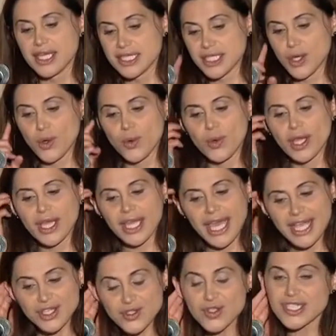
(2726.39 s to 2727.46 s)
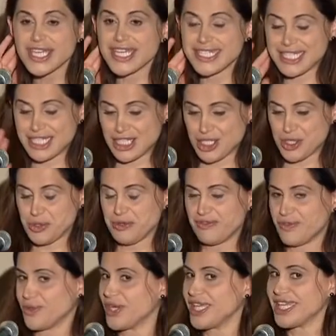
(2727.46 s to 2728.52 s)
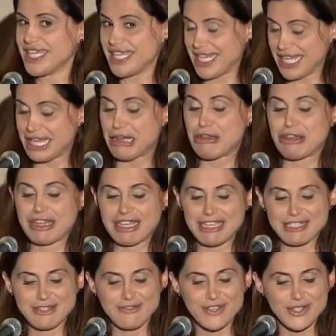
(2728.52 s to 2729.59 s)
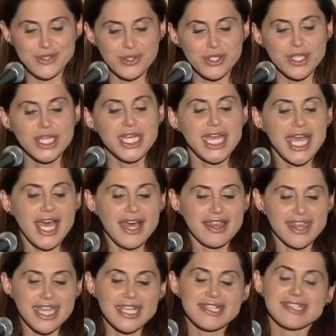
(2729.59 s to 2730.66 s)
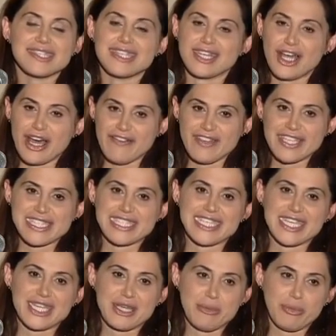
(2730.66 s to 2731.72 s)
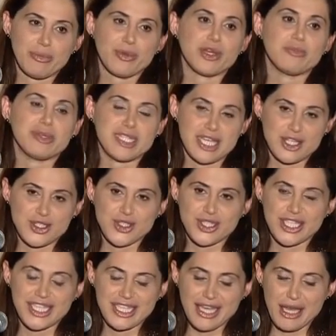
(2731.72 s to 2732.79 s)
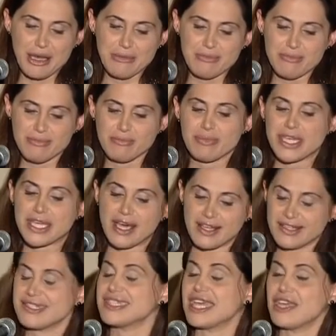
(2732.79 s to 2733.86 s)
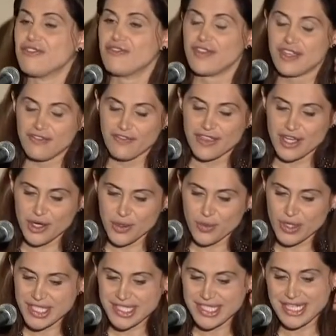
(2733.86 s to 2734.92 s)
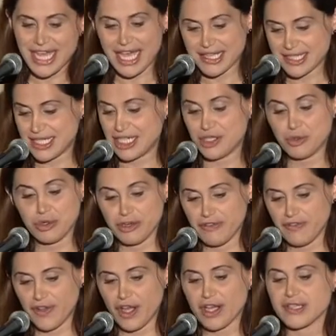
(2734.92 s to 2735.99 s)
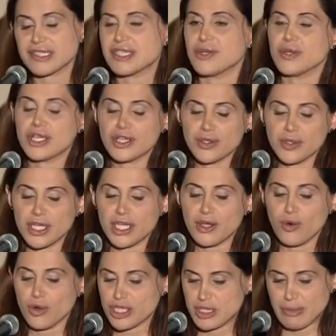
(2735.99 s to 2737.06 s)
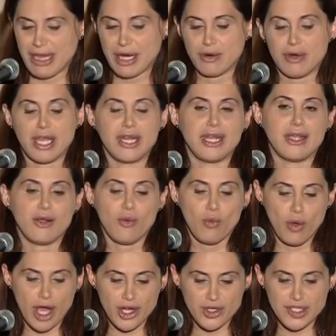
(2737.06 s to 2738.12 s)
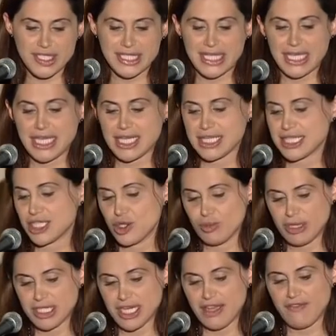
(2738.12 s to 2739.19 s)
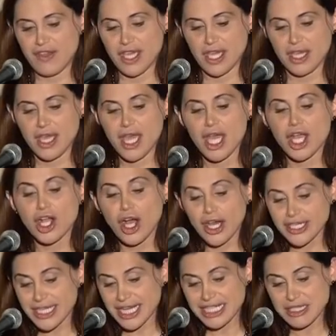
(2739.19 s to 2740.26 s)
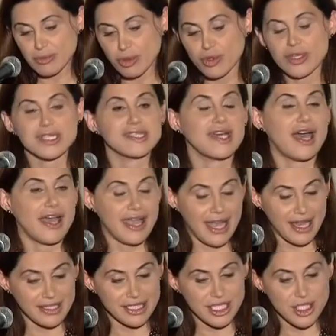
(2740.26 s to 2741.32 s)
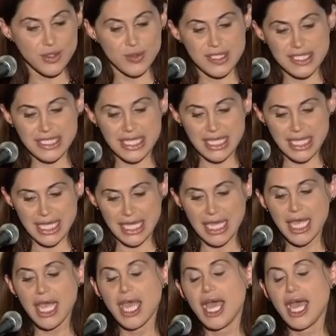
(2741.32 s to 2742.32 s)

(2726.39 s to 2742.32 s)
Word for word: So exercises to avoid in a healthy individual, things that obviously could potentially um, be unsafe if there was an accident or a fall. So, including horseback riding, water skiing, scuba diving, contact sports, high altitude skiing.